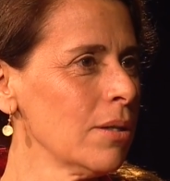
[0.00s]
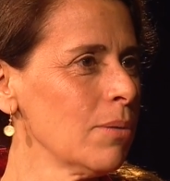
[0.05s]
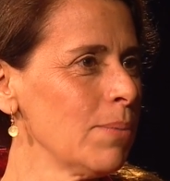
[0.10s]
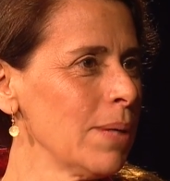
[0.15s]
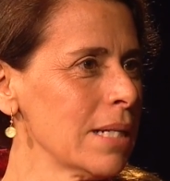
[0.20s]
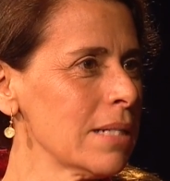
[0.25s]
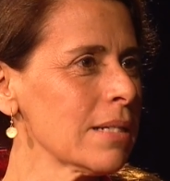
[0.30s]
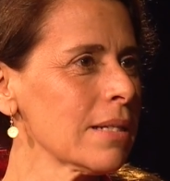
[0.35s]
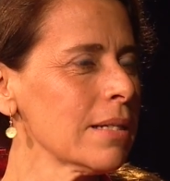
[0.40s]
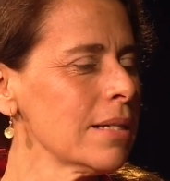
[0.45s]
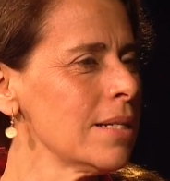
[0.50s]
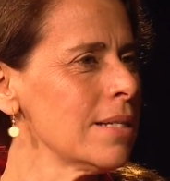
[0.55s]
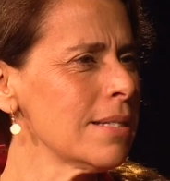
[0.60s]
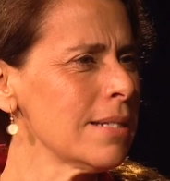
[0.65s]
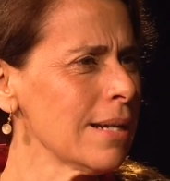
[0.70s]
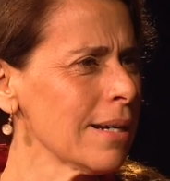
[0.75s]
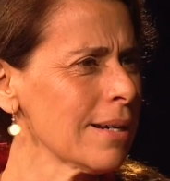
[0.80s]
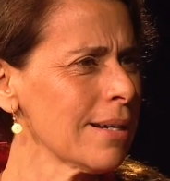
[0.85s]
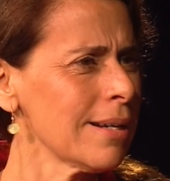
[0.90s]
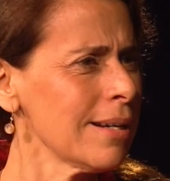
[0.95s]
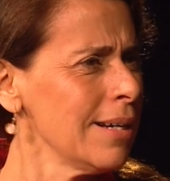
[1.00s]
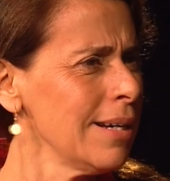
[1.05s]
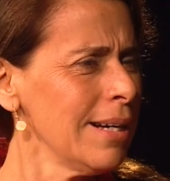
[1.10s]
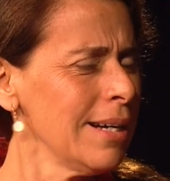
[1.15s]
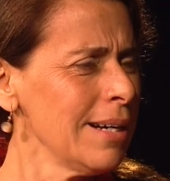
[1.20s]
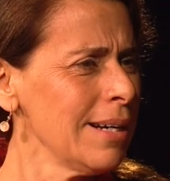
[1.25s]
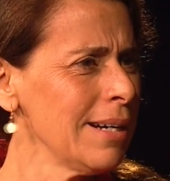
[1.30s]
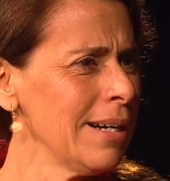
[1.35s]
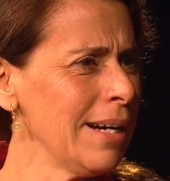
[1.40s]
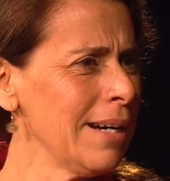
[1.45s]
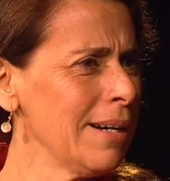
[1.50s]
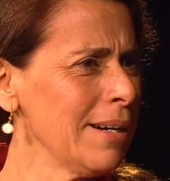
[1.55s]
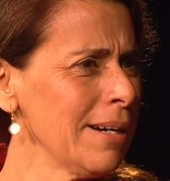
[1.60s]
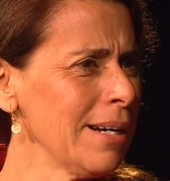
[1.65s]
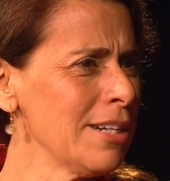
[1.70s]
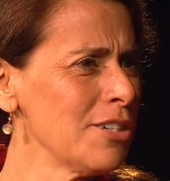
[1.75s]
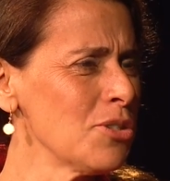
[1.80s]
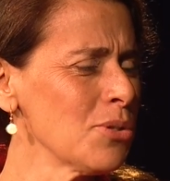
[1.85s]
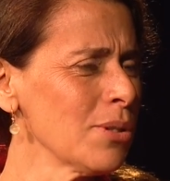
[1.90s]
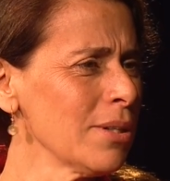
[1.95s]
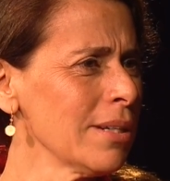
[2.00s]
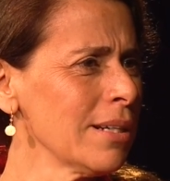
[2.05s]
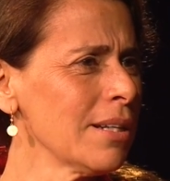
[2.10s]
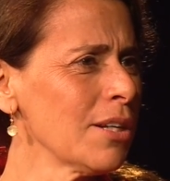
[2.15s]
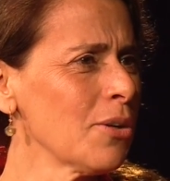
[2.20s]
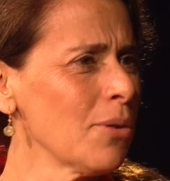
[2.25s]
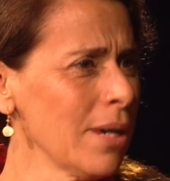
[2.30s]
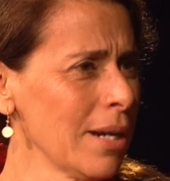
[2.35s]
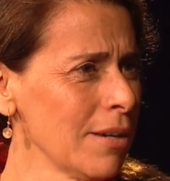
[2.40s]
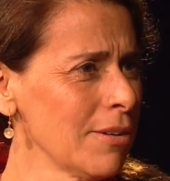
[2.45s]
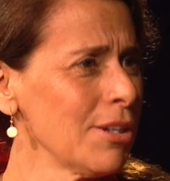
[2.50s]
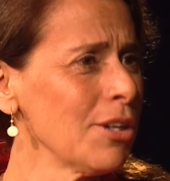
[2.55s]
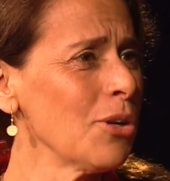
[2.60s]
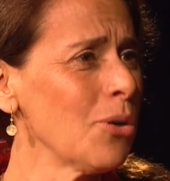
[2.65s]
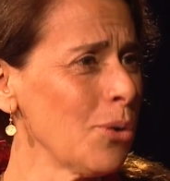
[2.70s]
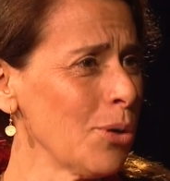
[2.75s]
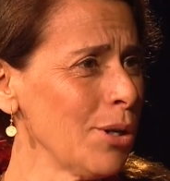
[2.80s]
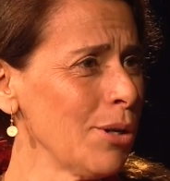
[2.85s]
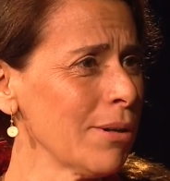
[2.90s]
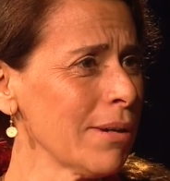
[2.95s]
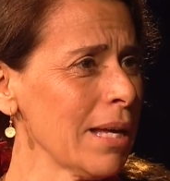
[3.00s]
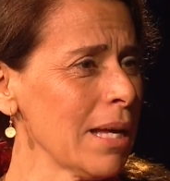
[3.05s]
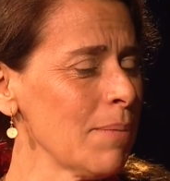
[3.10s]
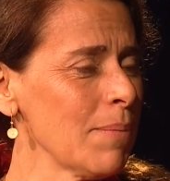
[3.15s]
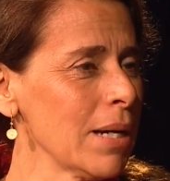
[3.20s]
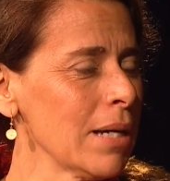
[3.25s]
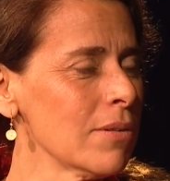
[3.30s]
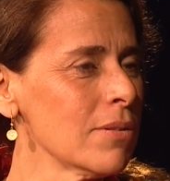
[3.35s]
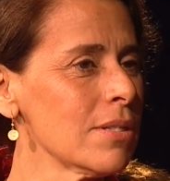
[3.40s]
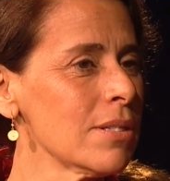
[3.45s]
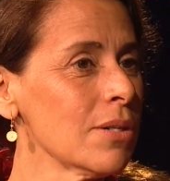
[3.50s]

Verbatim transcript: You basically stuck uh, a drill in the ground and oil came out.